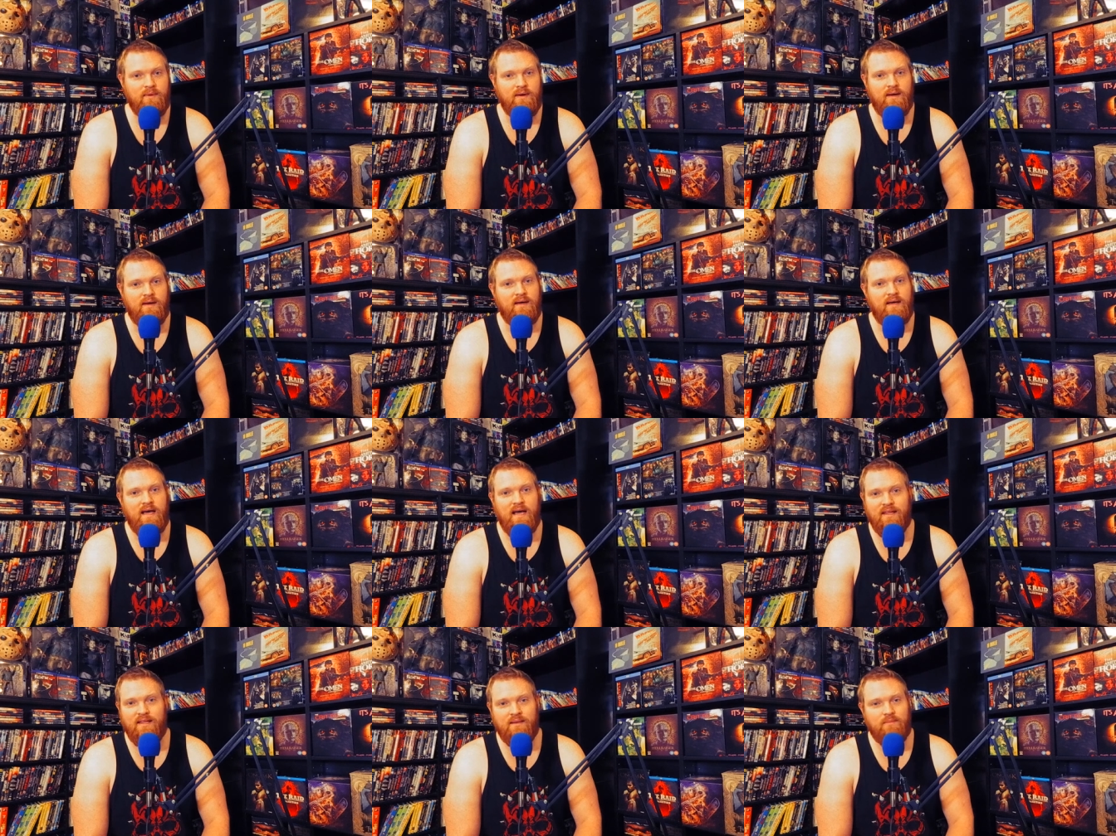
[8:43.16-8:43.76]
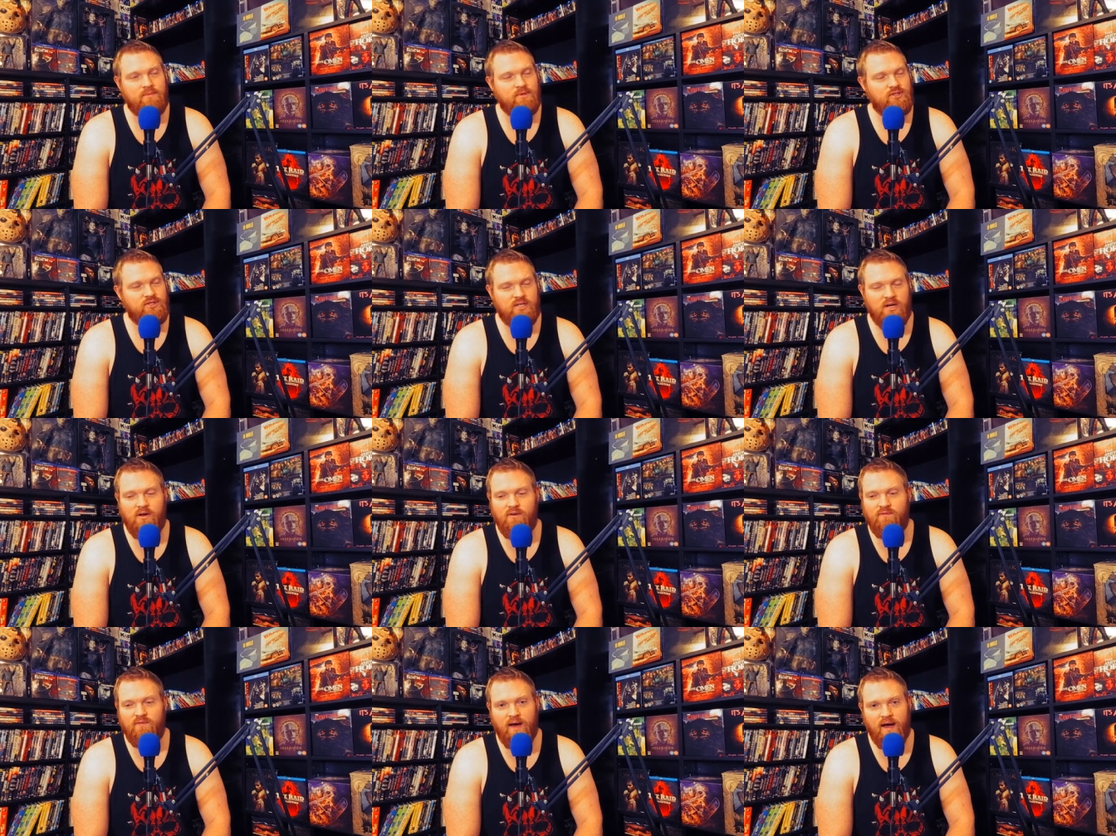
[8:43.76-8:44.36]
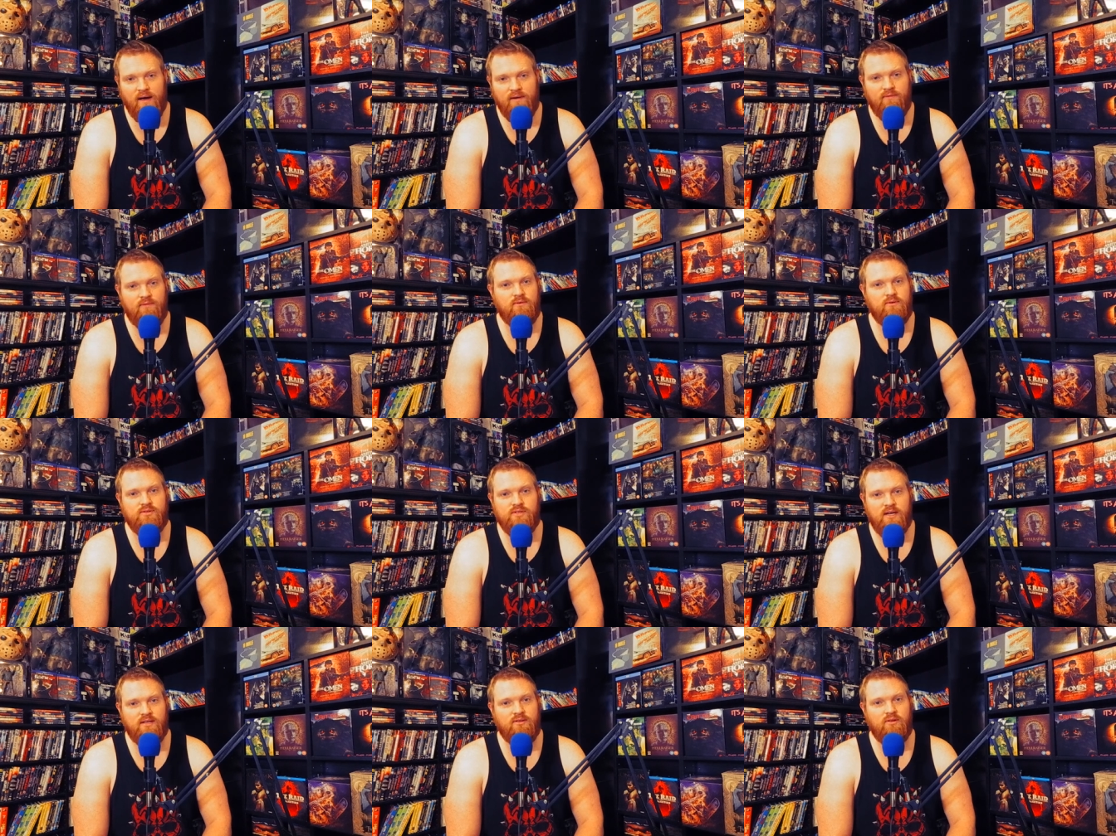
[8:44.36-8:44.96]
And then Michelle Pfeiffer
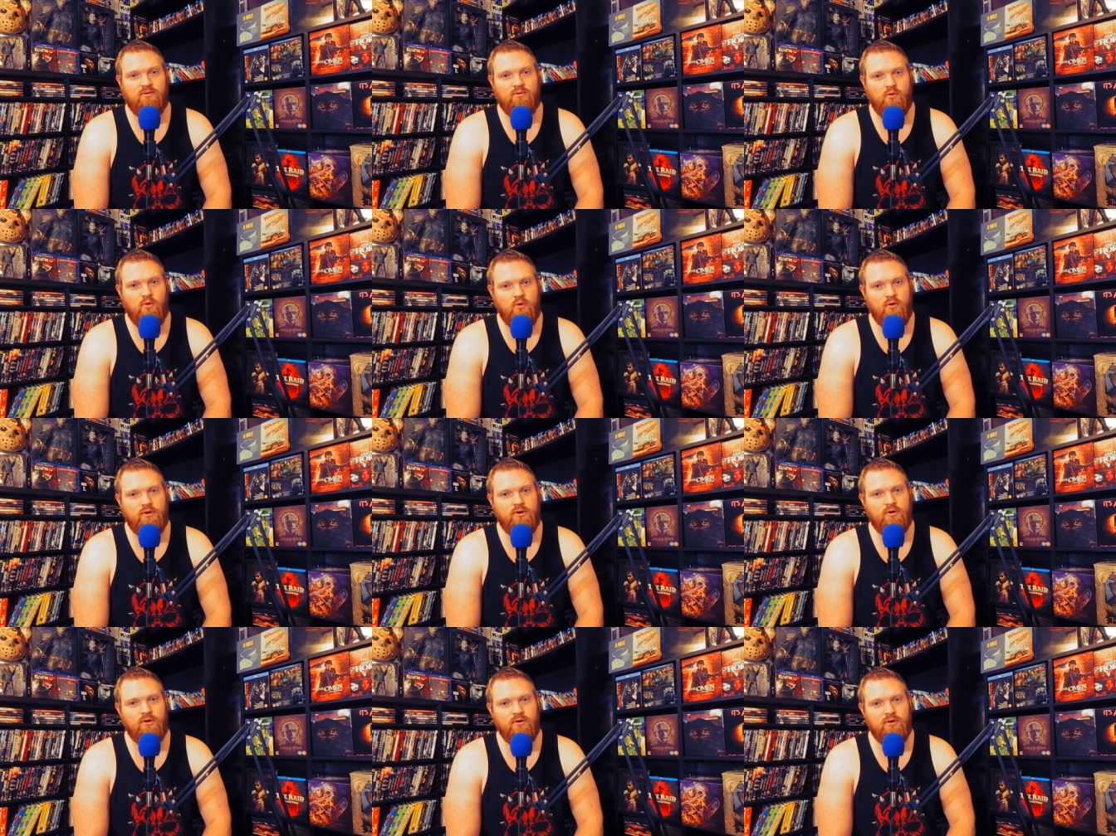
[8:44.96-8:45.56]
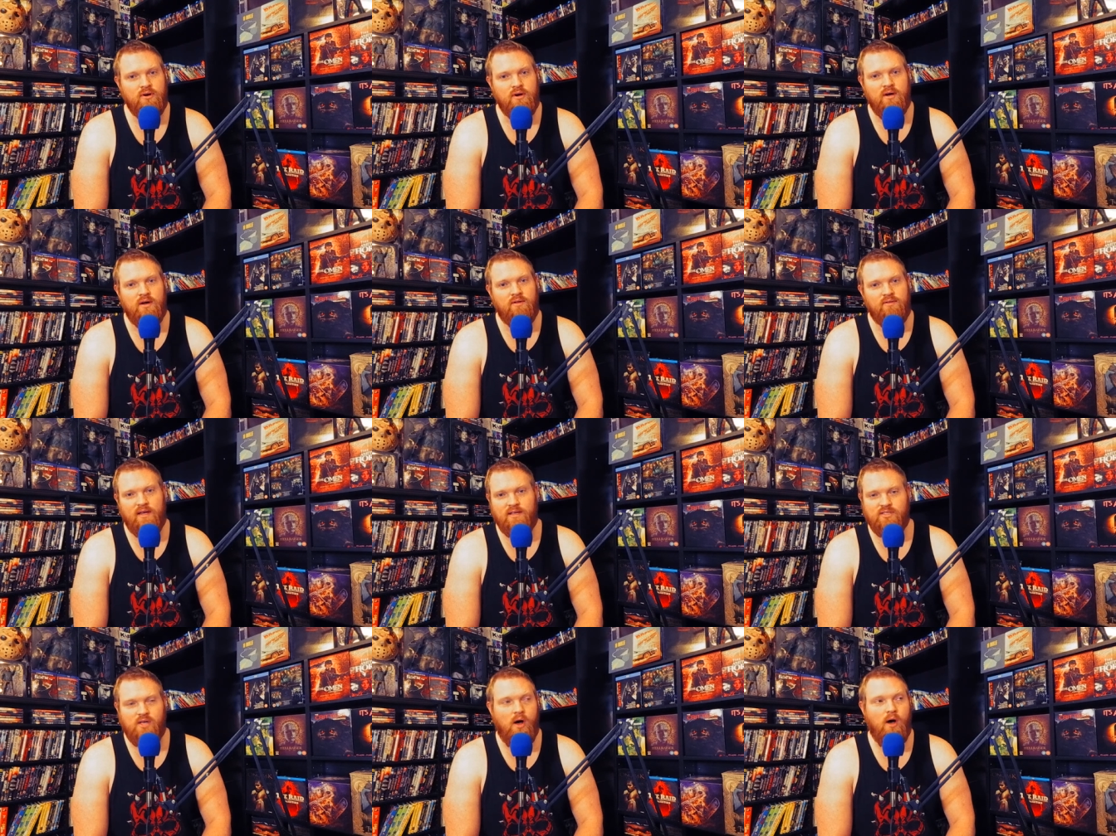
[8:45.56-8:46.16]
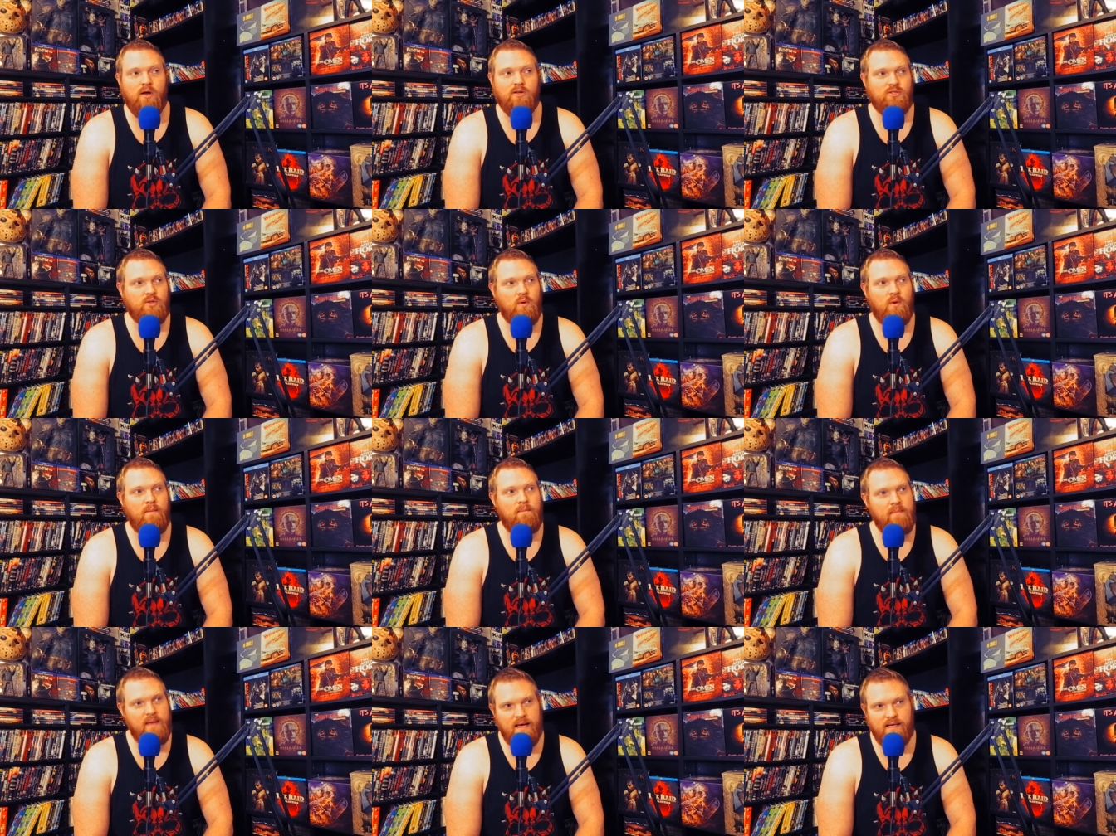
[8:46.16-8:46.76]
is like the lawyer that's also a
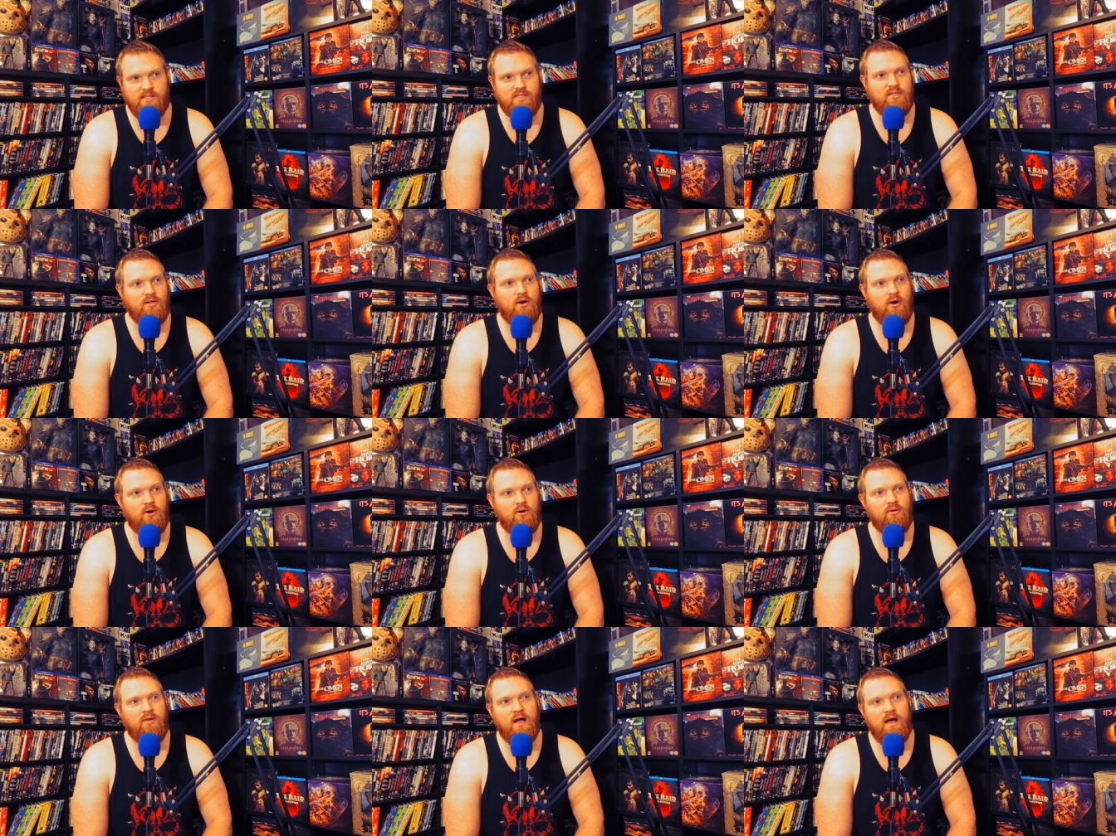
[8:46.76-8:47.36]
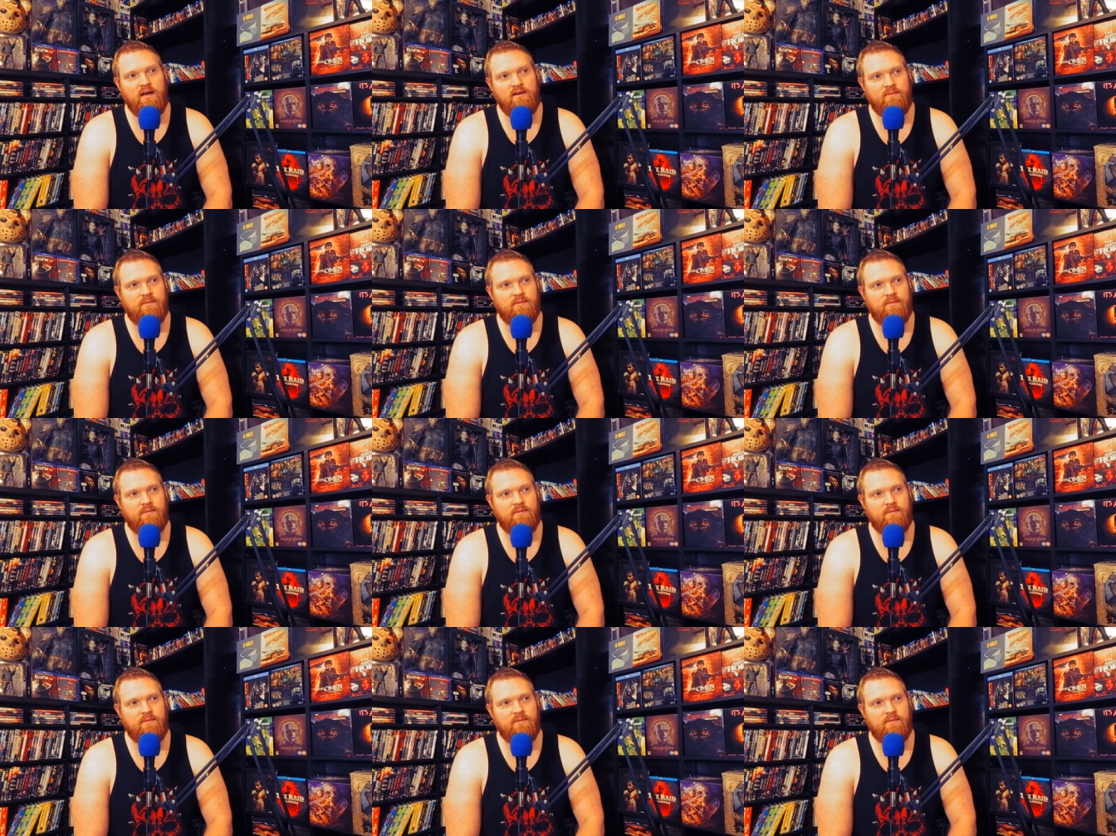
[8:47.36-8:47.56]
mess in her life,